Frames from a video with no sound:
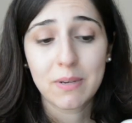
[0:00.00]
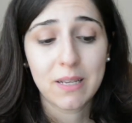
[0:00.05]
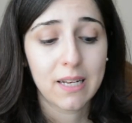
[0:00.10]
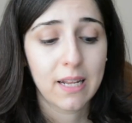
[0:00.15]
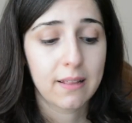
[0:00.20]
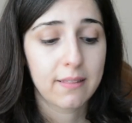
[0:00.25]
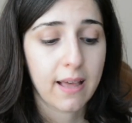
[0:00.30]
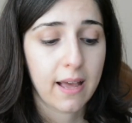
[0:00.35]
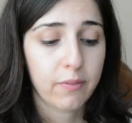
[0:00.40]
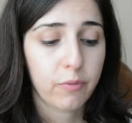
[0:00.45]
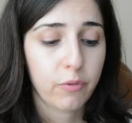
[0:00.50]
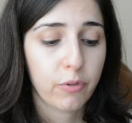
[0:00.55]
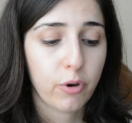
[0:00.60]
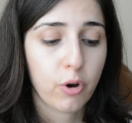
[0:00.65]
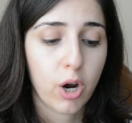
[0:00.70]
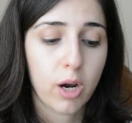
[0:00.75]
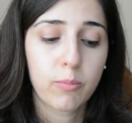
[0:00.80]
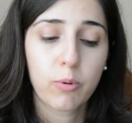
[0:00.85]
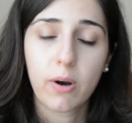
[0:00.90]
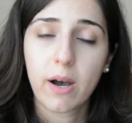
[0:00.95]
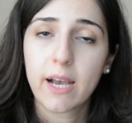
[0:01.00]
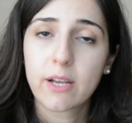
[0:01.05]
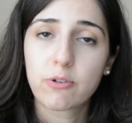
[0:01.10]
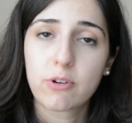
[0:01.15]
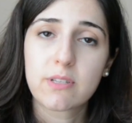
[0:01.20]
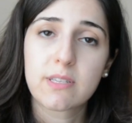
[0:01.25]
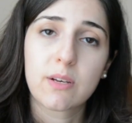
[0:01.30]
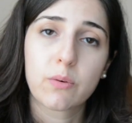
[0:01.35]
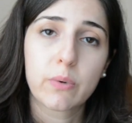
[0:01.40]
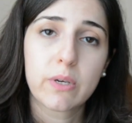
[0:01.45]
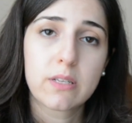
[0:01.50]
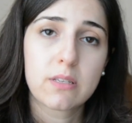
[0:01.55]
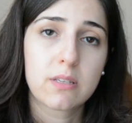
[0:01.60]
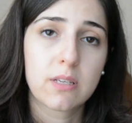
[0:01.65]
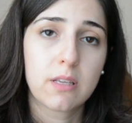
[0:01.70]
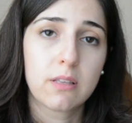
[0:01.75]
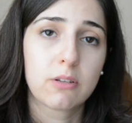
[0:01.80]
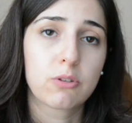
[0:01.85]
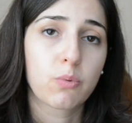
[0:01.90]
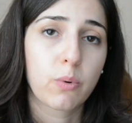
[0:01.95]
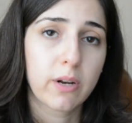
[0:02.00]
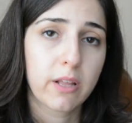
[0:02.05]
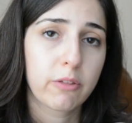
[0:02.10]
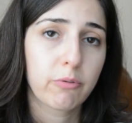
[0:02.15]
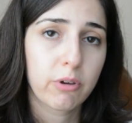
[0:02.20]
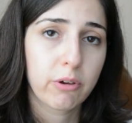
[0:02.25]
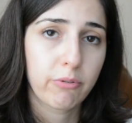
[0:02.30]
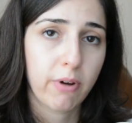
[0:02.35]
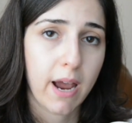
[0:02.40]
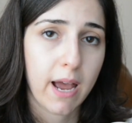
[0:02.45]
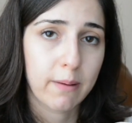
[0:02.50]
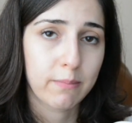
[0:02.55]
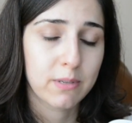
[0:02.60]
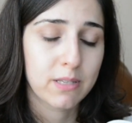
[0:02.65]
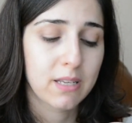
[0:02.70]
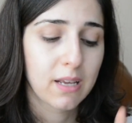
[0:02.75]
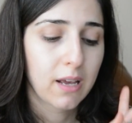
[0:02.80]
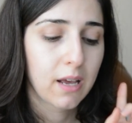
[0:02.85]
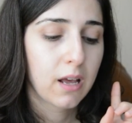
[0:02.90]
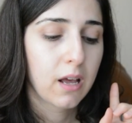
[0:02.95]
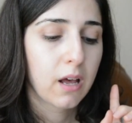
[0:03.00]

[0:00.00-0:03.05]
meaning that the carbohydrates that we see, the 23 grams,